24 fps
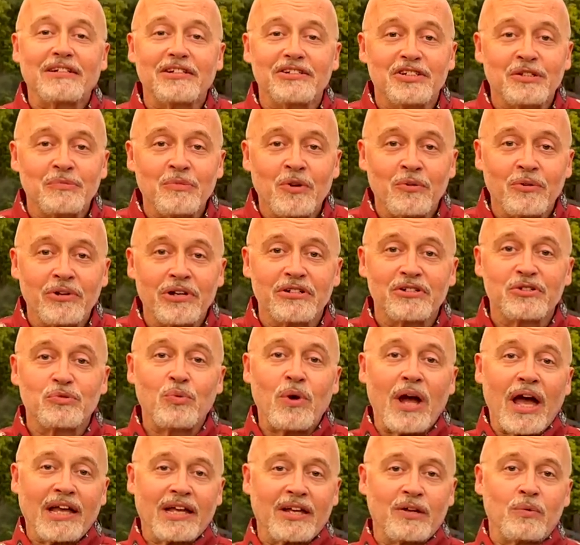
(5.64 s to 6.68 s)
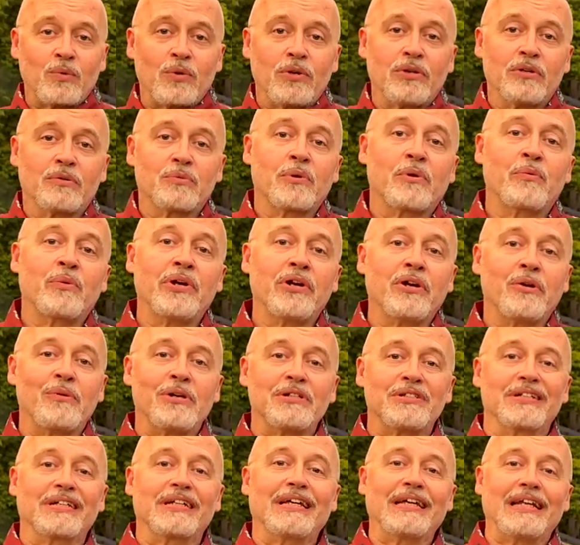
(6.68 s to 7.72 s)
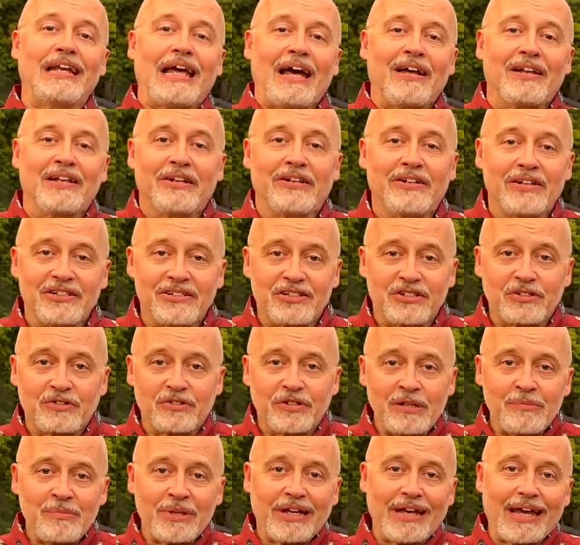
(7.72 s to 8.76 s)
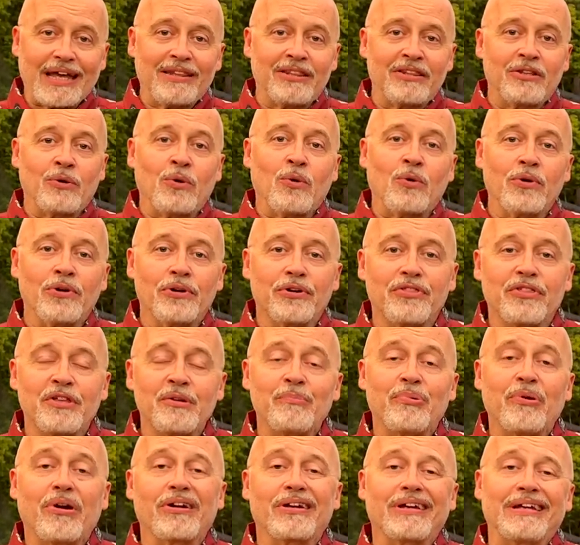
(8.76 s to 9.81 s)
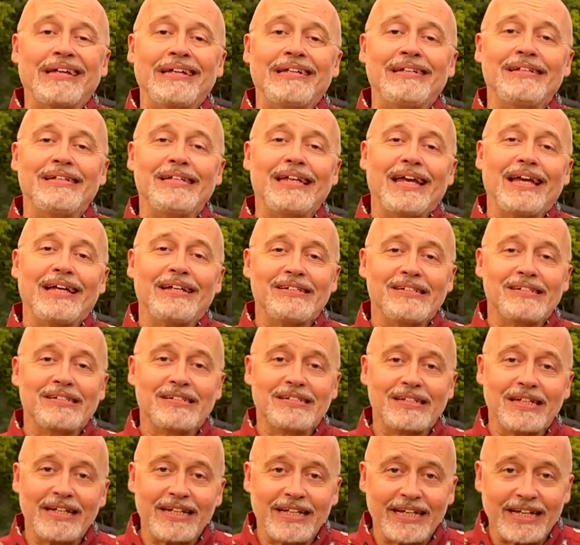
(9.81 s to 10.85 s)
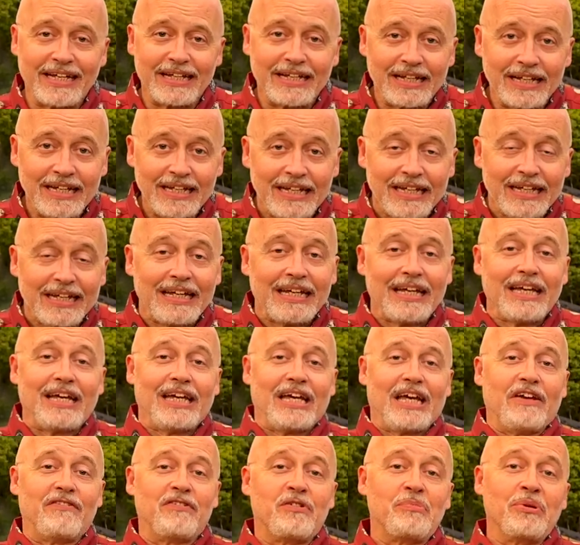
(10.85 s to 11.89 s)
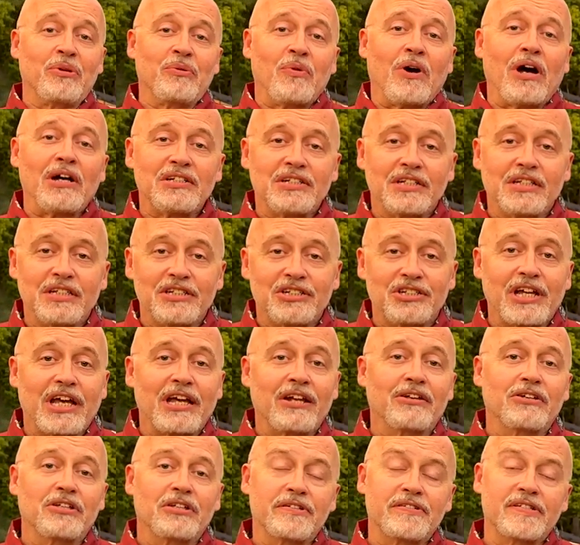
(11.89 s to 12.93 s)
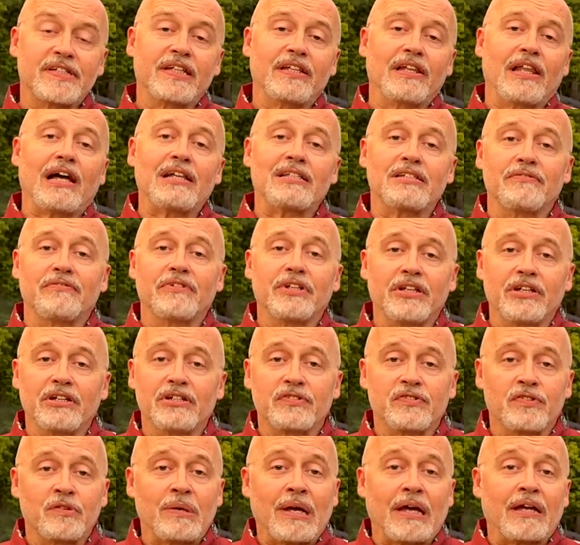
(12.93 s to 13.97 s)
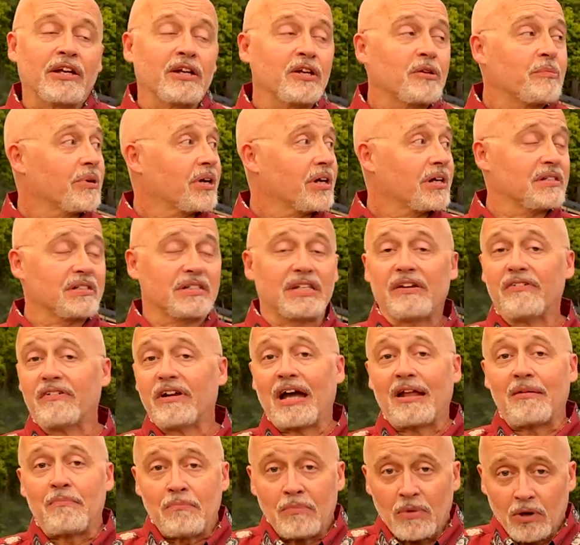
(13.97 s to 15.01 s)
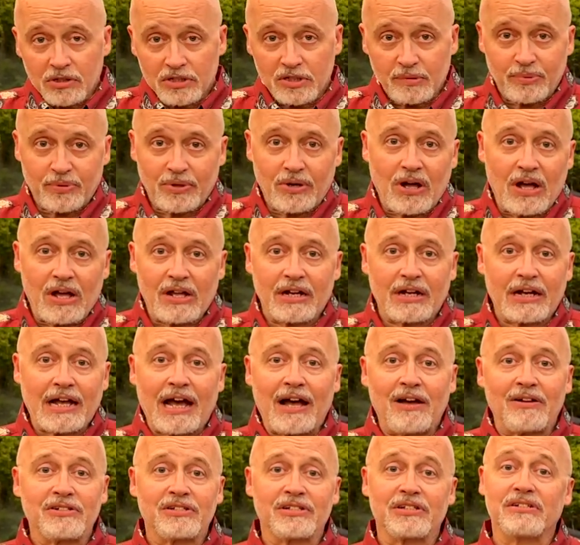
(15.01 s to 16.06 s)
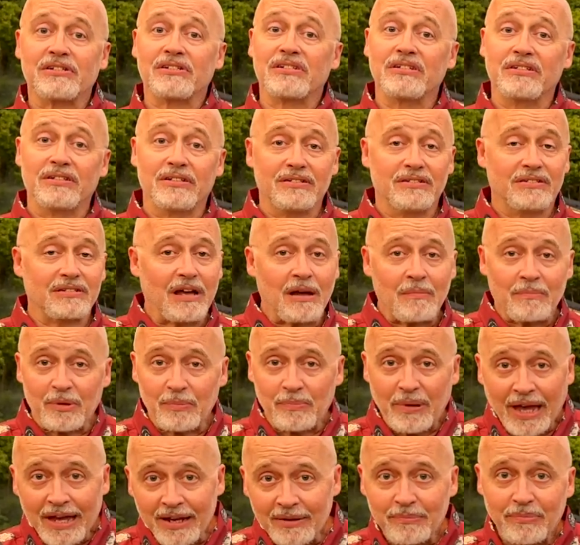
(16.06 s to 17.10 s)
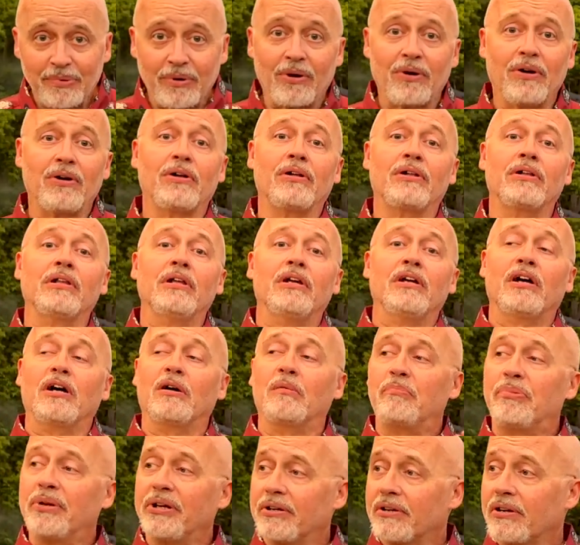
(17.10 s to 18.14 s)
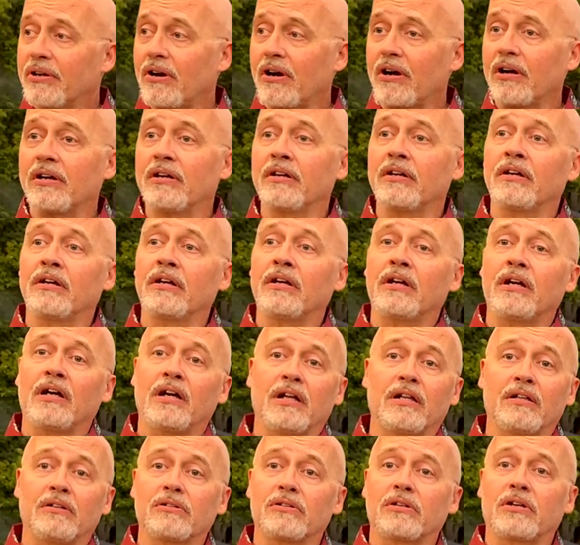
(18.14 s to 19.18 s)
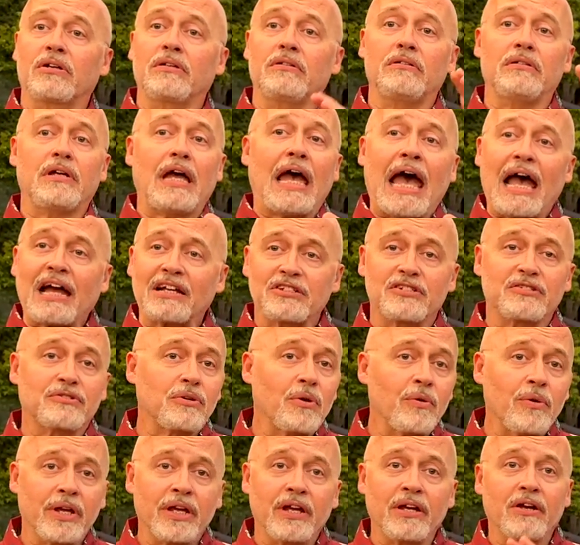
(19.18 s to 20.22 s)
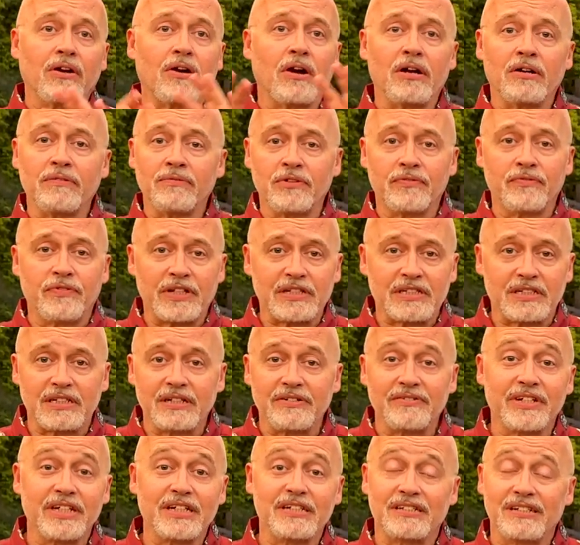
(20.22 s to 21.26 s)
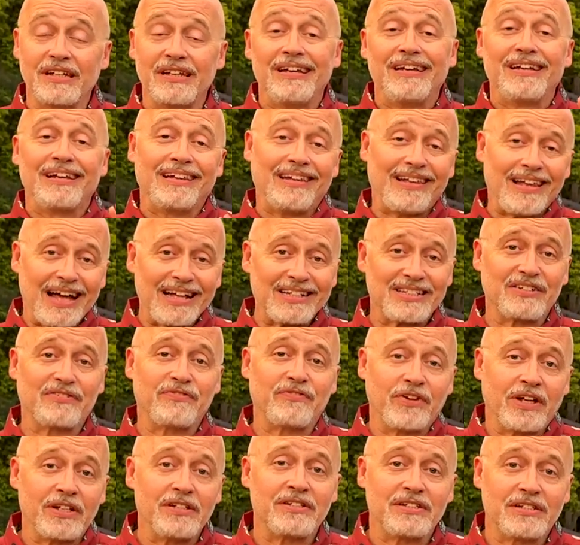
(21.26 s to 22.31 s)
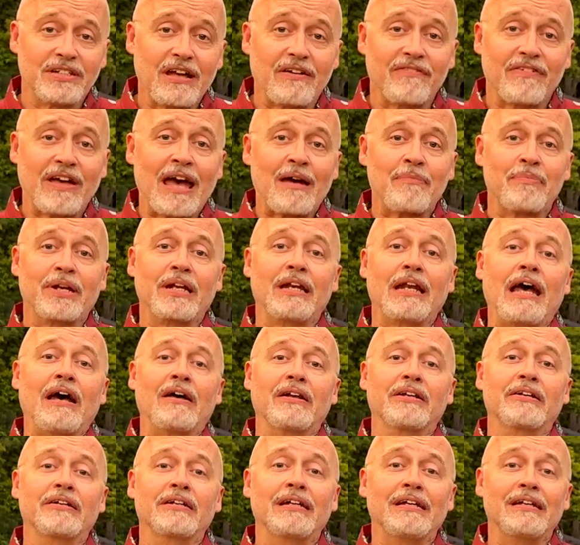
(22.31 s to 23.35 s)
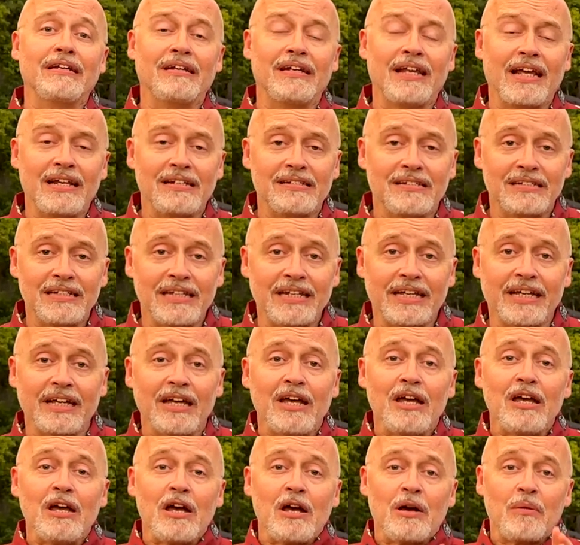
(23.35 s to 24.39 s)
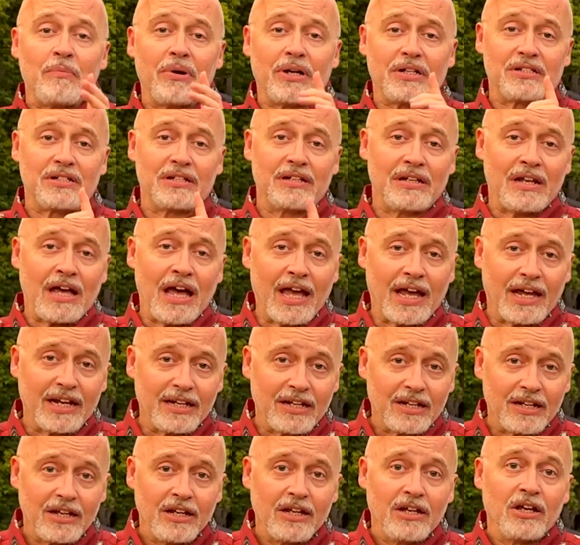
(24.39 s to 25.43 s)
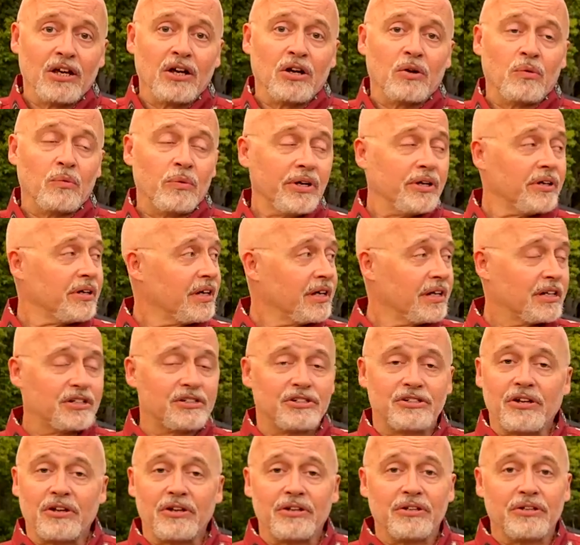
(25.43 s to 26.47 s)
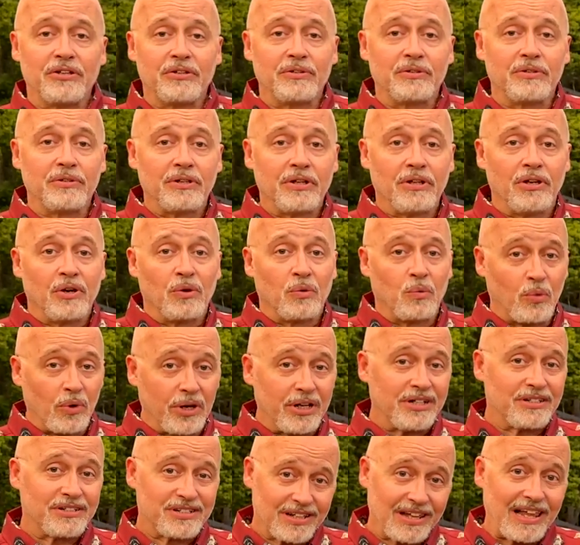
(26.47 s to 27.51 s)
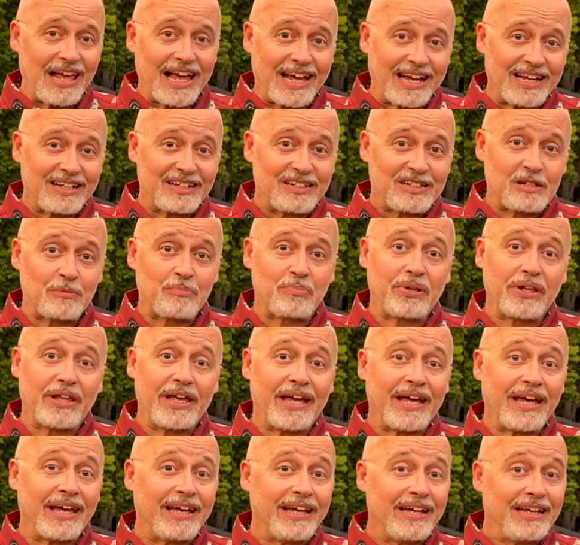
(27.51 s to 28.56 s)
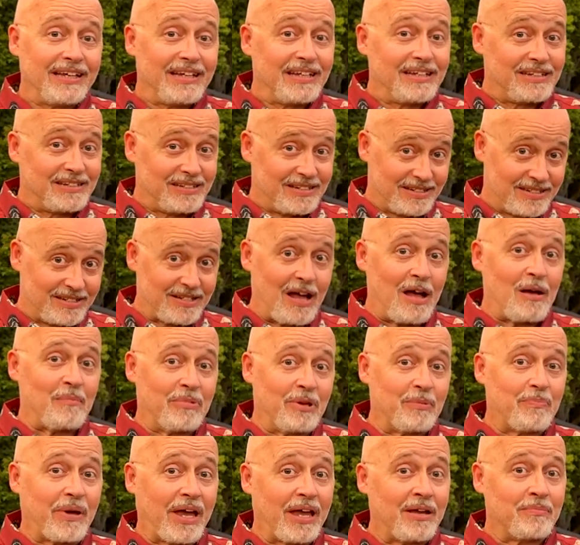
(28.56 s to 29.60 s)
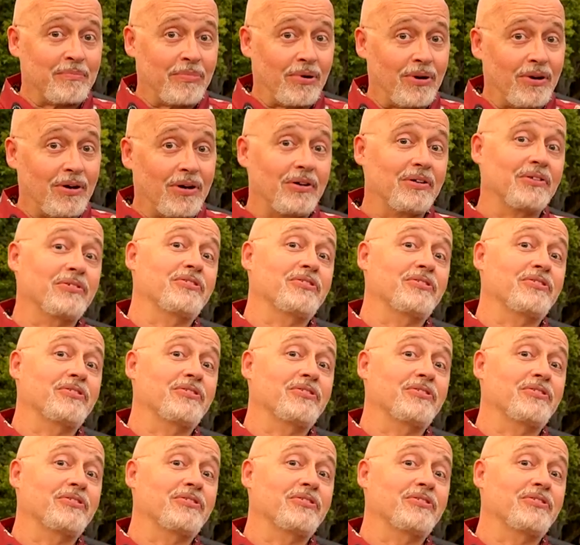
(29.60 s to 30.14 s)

to Jim O'Rear's Wacky World where we are once again out here at Screamageddon, the horror theme park in Dade City. If you've been watching the channel, you've seen lots of videos from out here because they've got multiple haunted houses, zombie paintball, a beer garden, uh, axe throwing, carnival festivities, lots of fun stuff happening out here in Dade City. But tonight, we are going to show you what it's like to play zombie paintball.